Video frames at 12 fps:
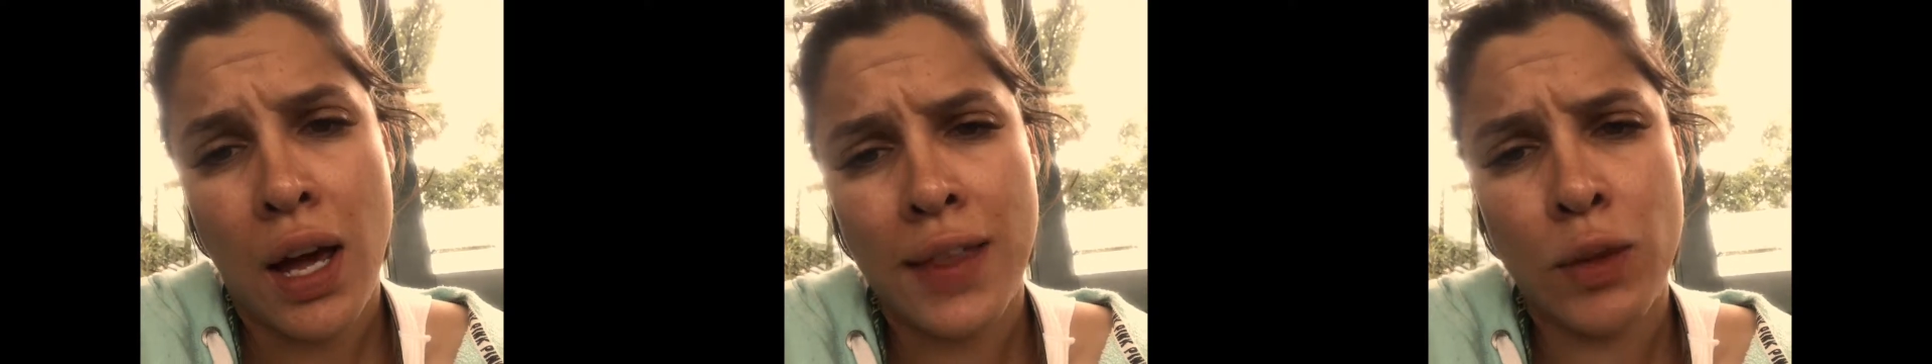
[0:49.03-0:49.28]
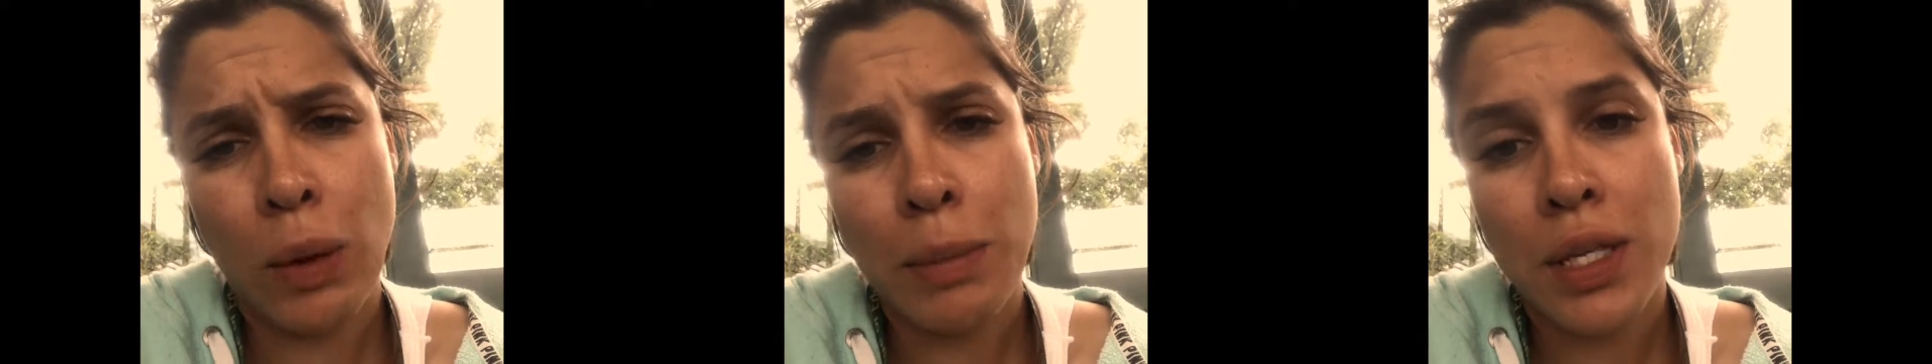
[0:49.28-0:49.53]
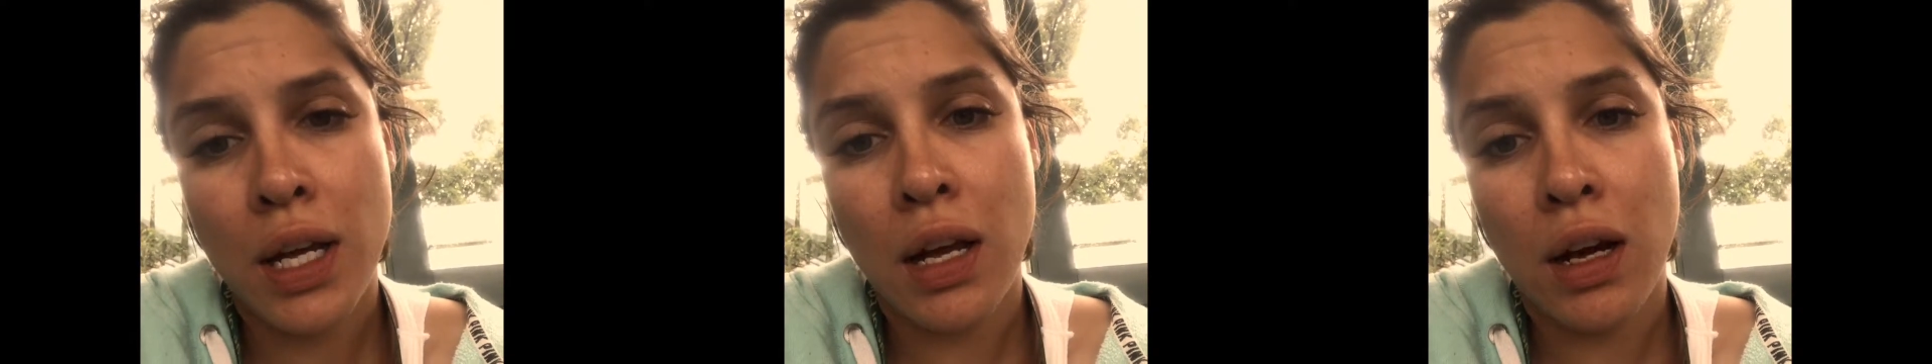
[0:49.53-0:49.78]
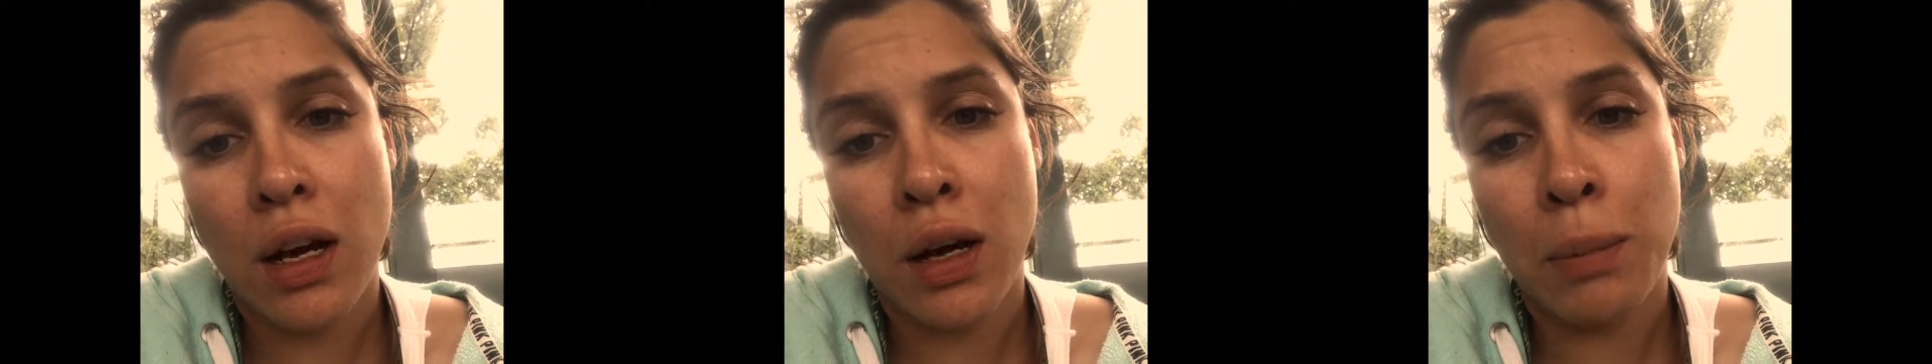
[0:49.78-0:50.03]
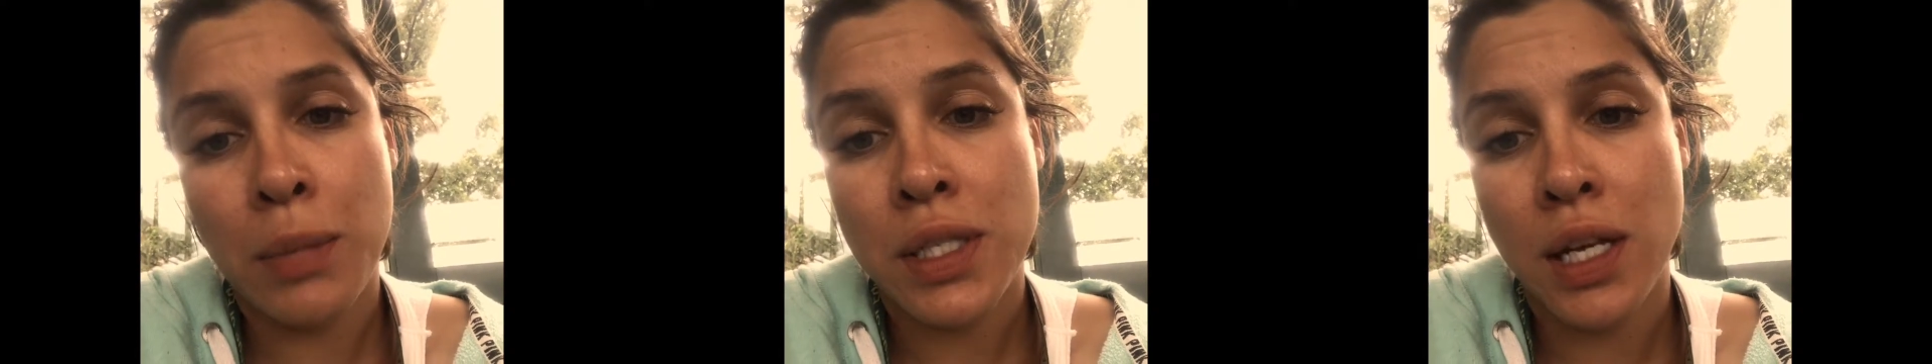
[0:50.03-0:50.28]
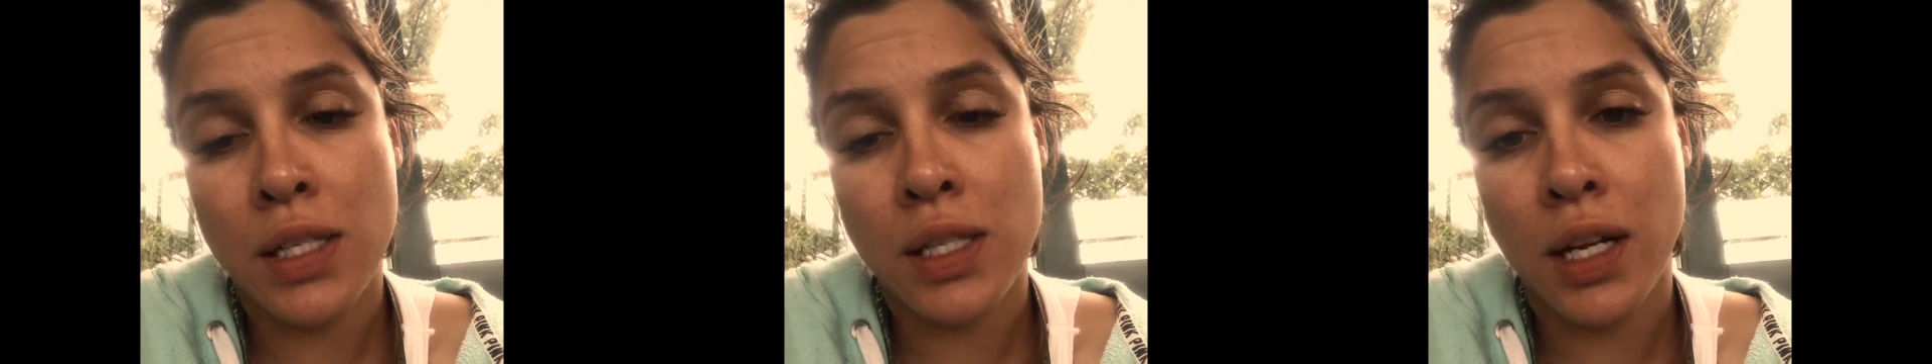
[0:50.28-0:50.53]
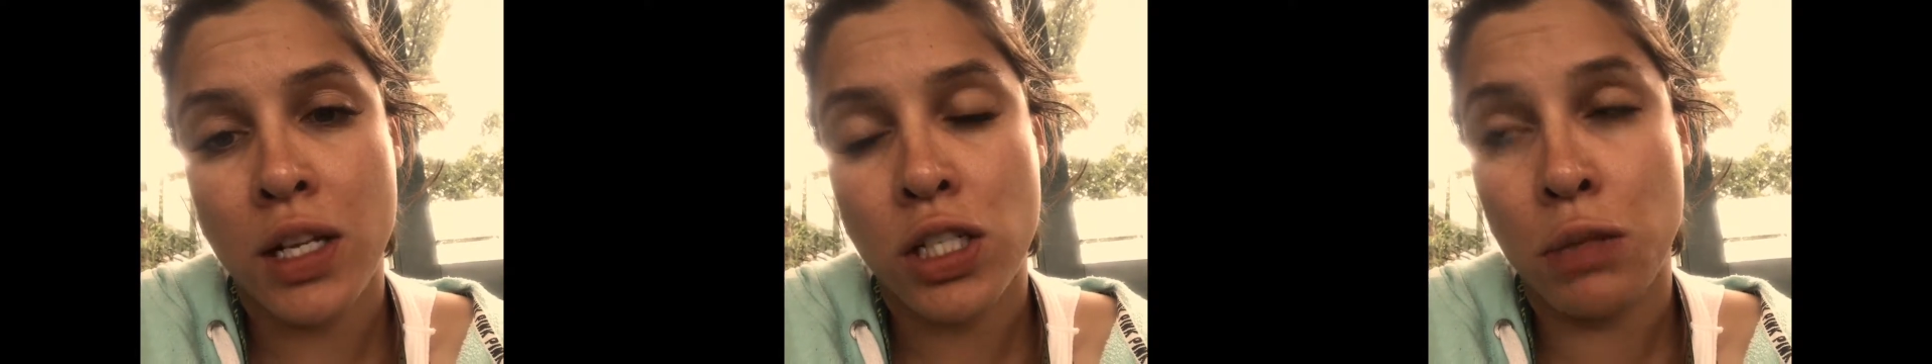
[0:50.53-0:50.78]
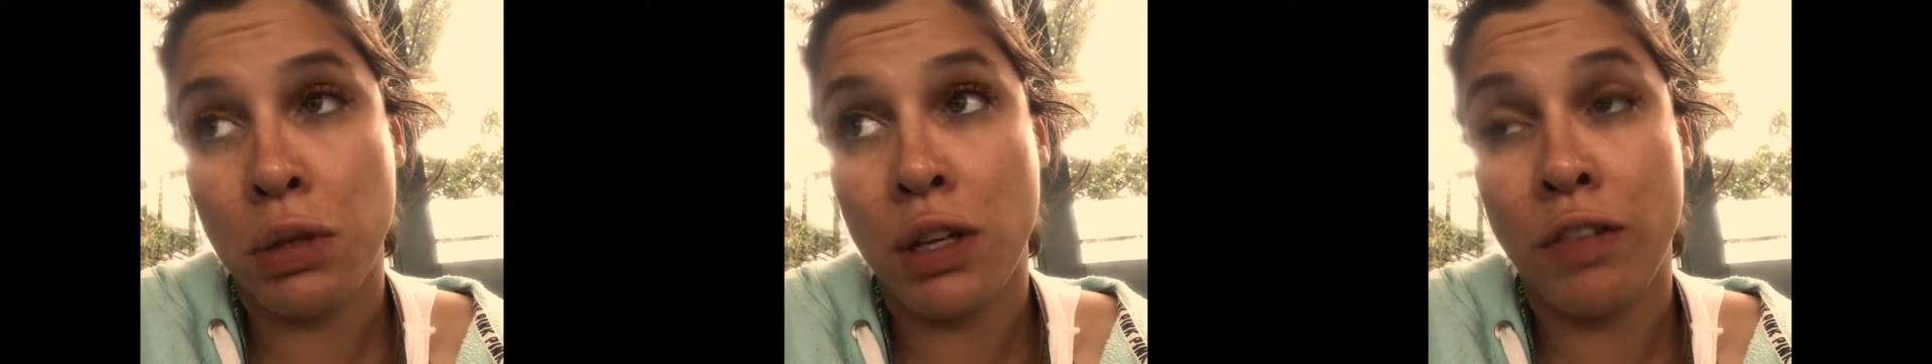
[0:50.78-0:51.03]
And the website says that it
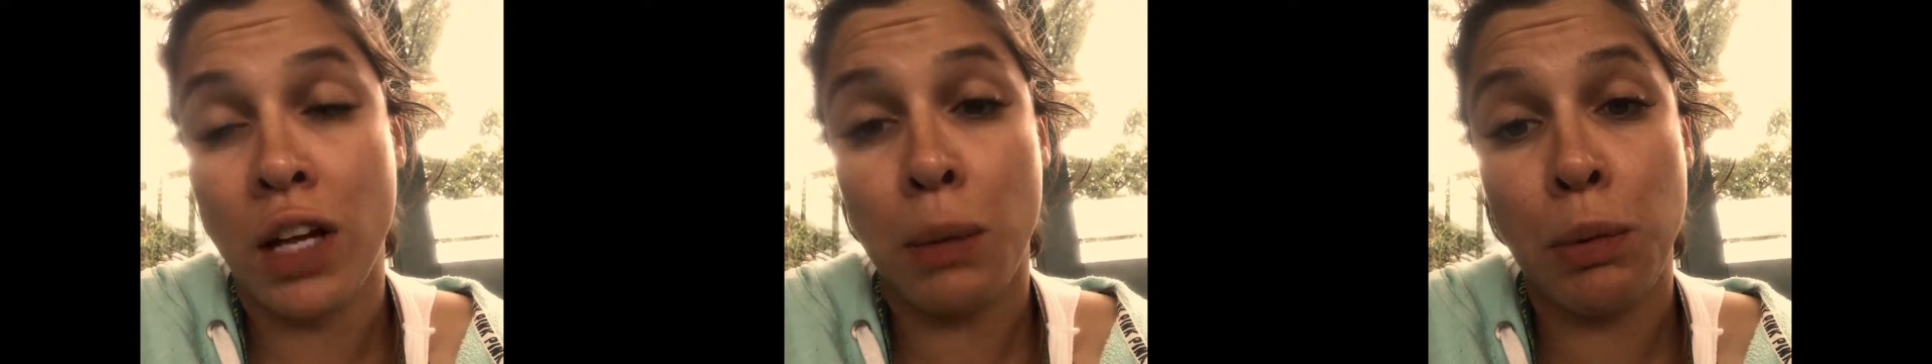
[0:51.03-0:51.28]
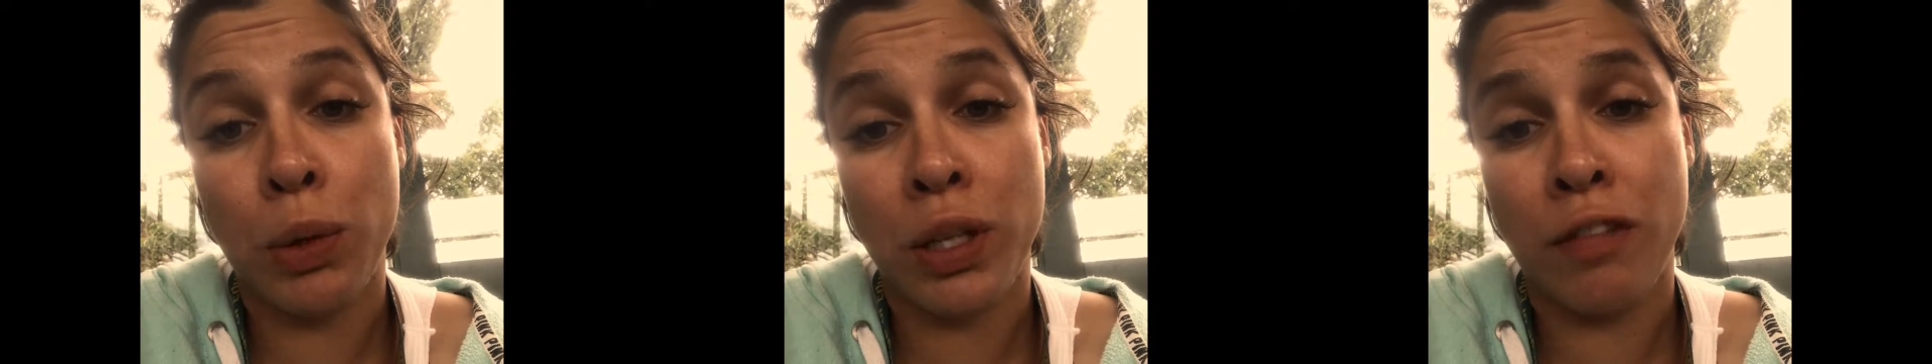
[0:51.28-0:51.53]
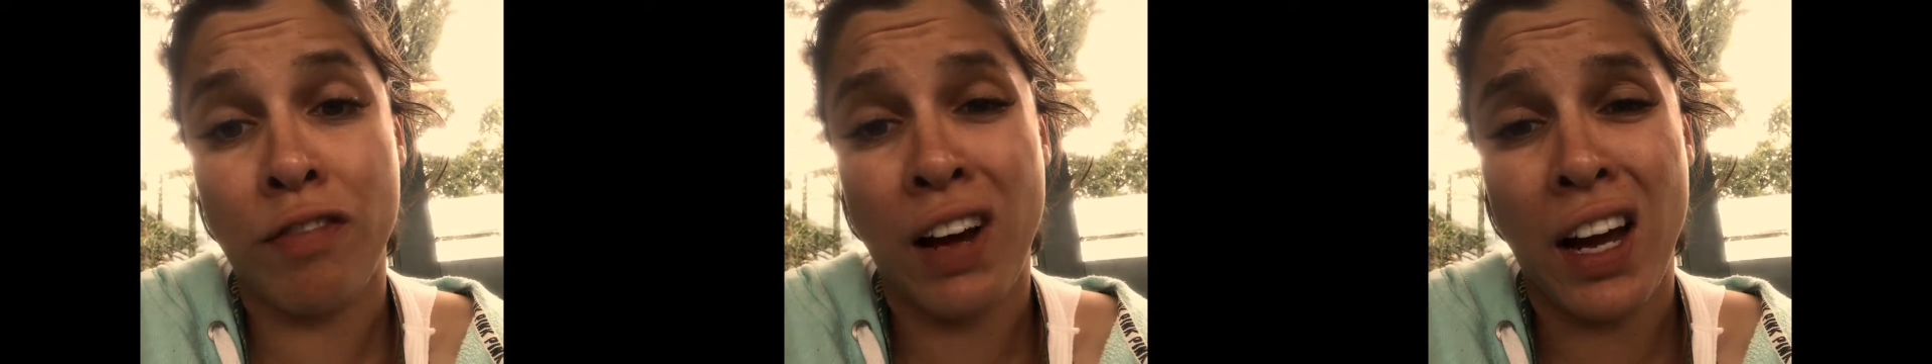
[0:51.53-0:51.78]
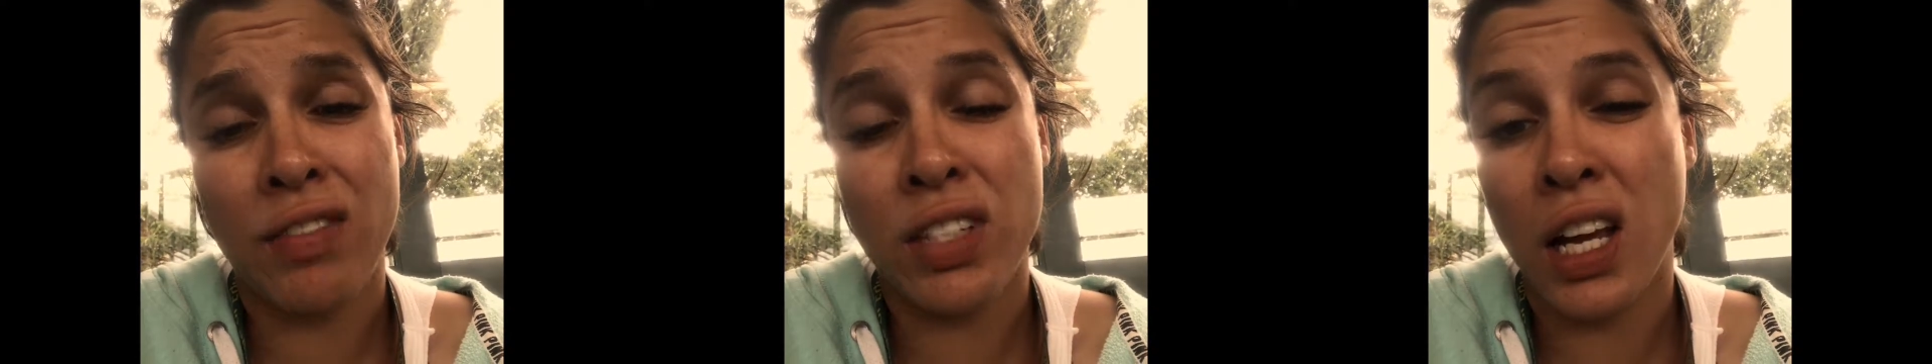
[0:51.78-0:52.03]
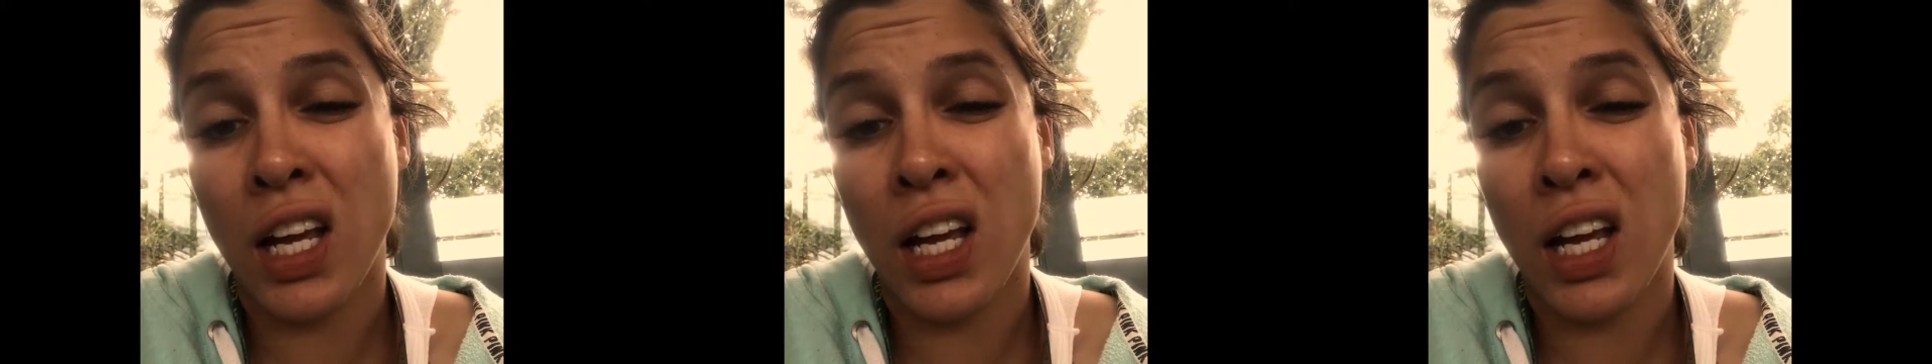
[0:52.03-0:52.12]
should be available within 5 to